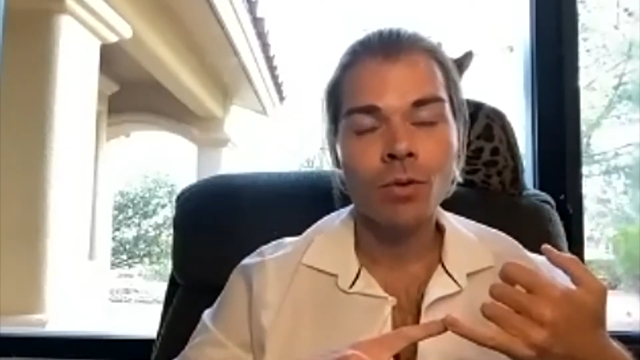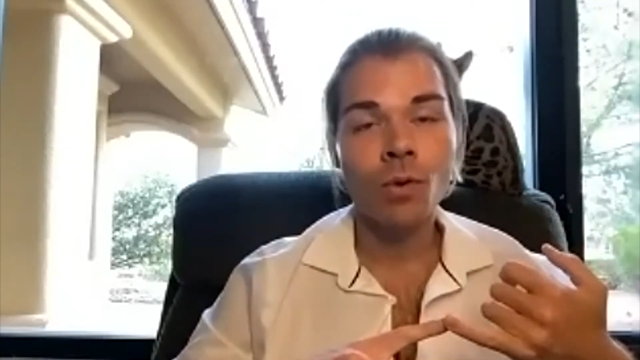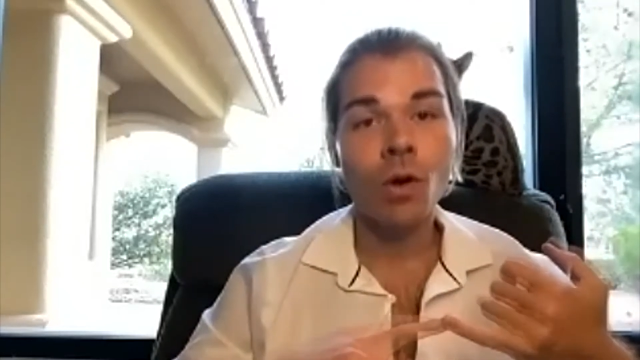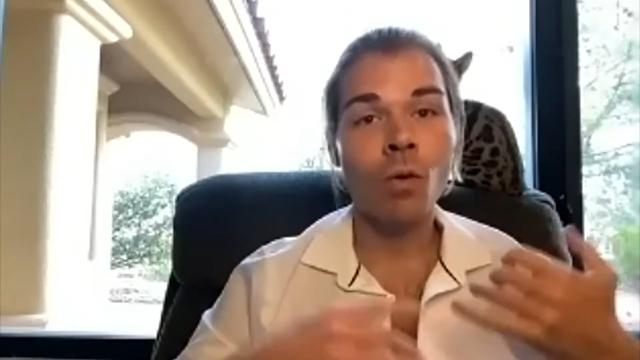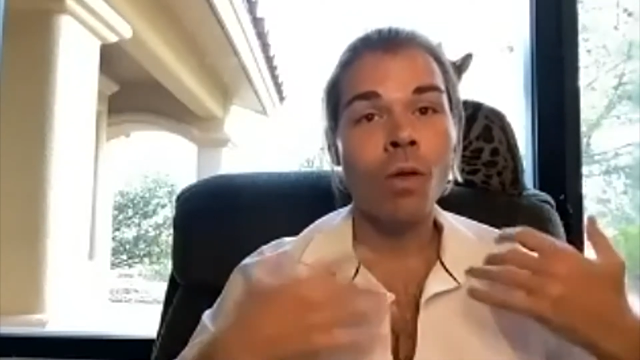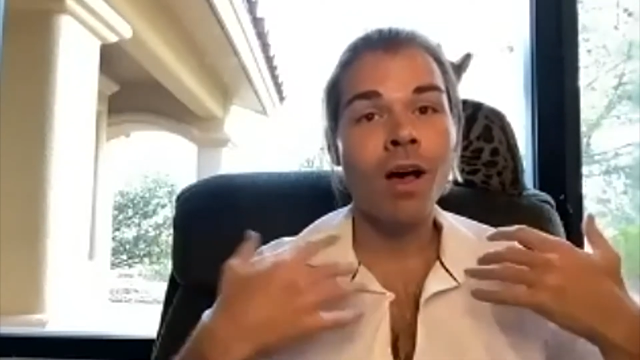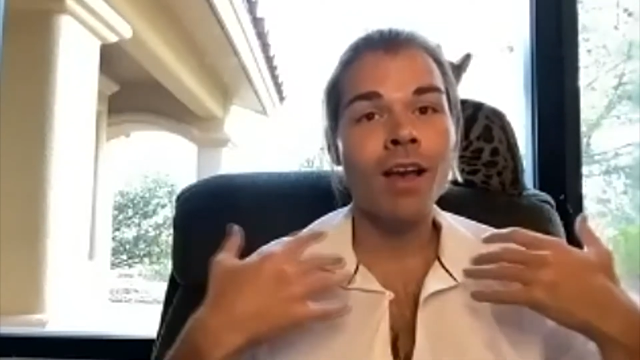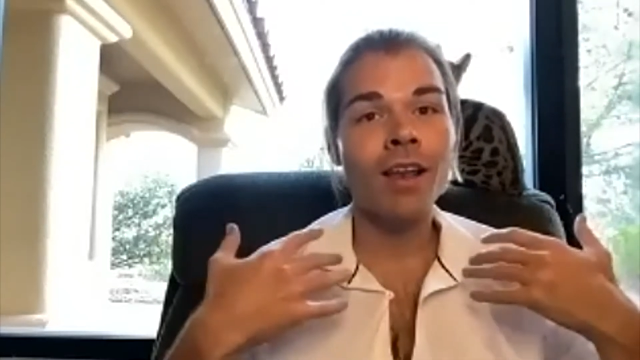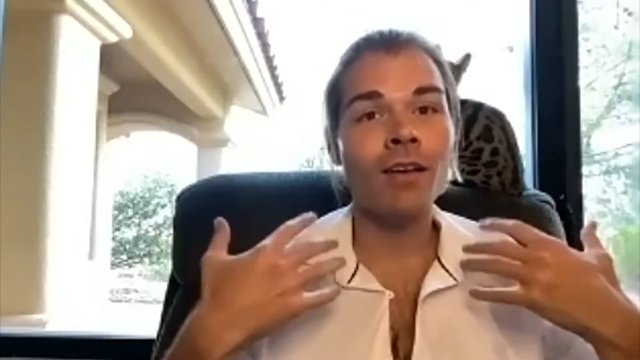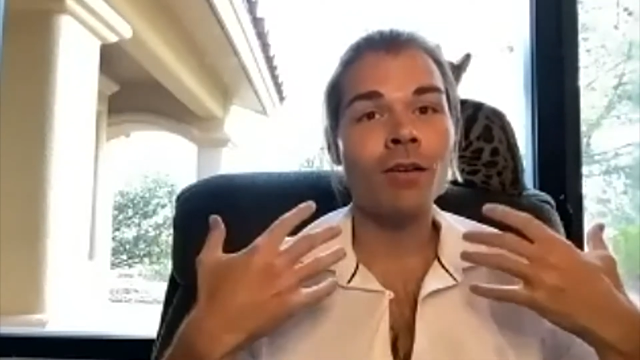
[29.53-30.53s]
a
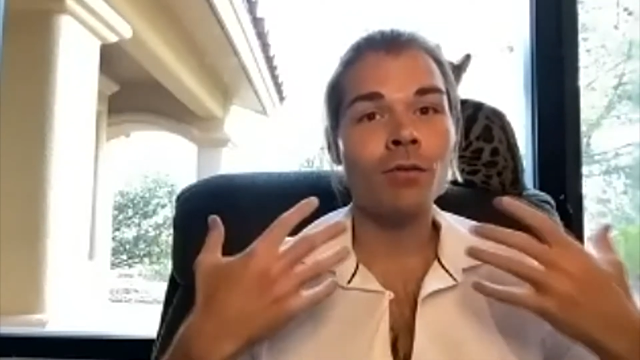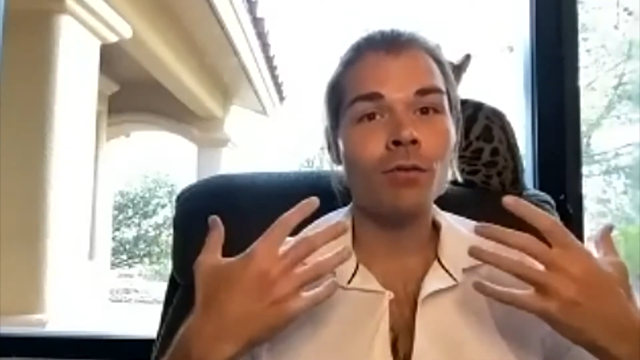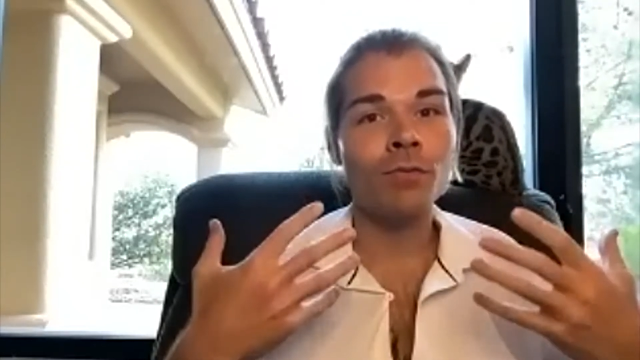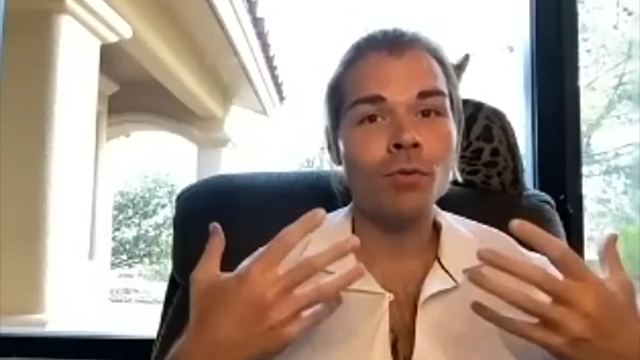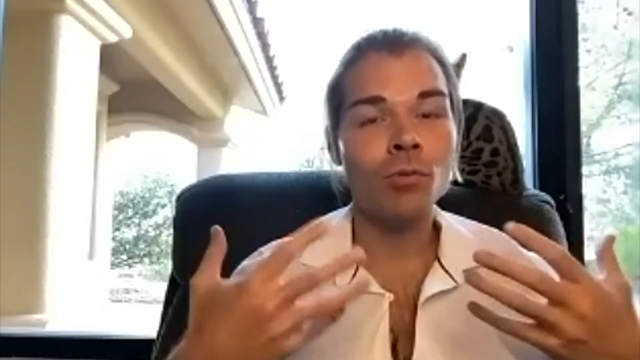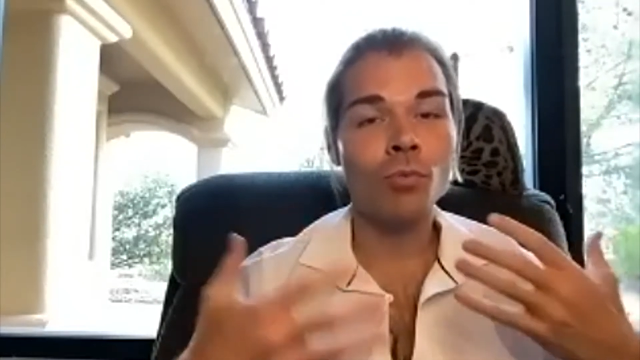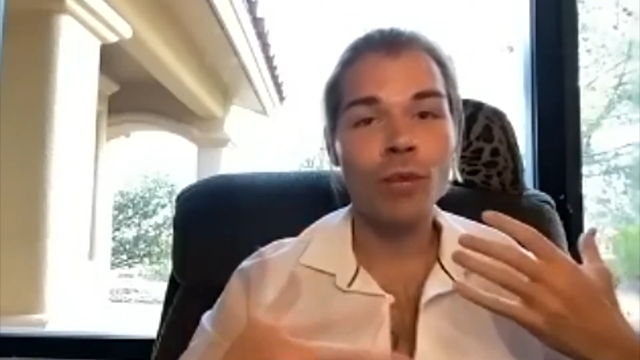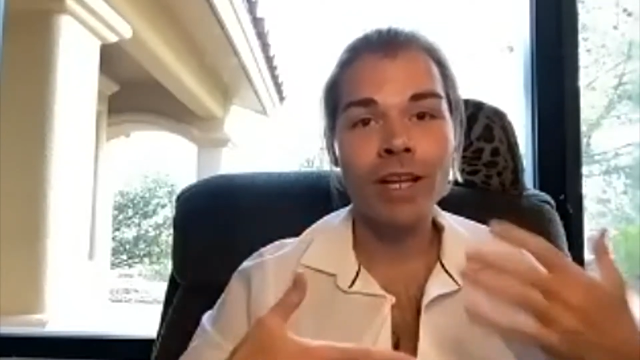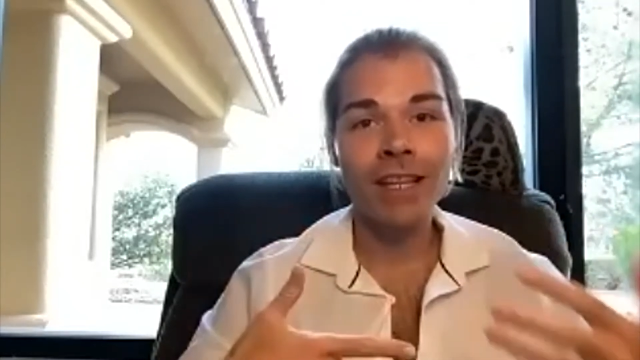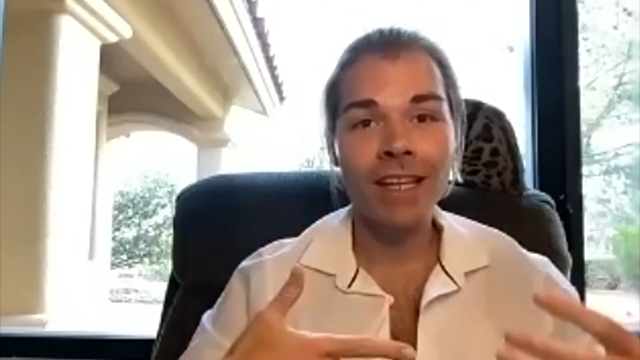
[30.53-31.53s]
lot of
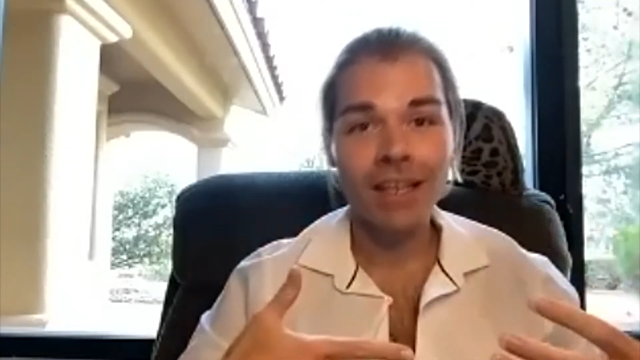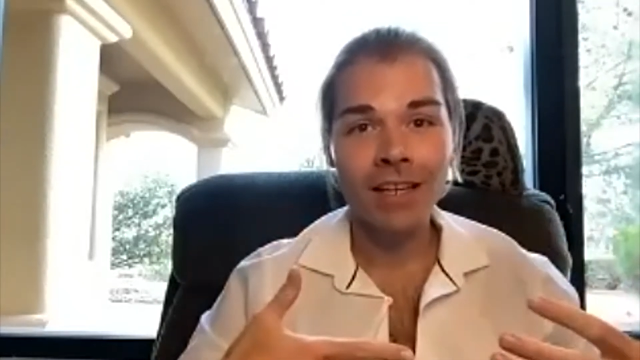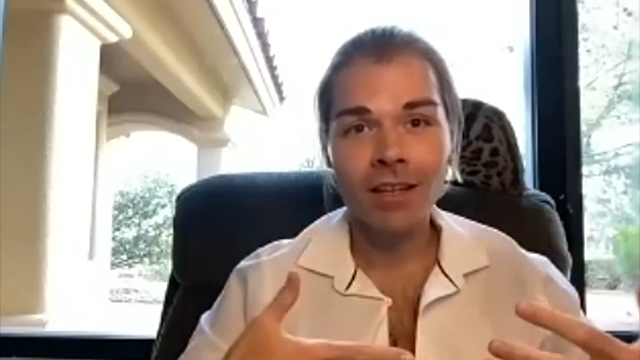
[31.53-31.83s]
breathing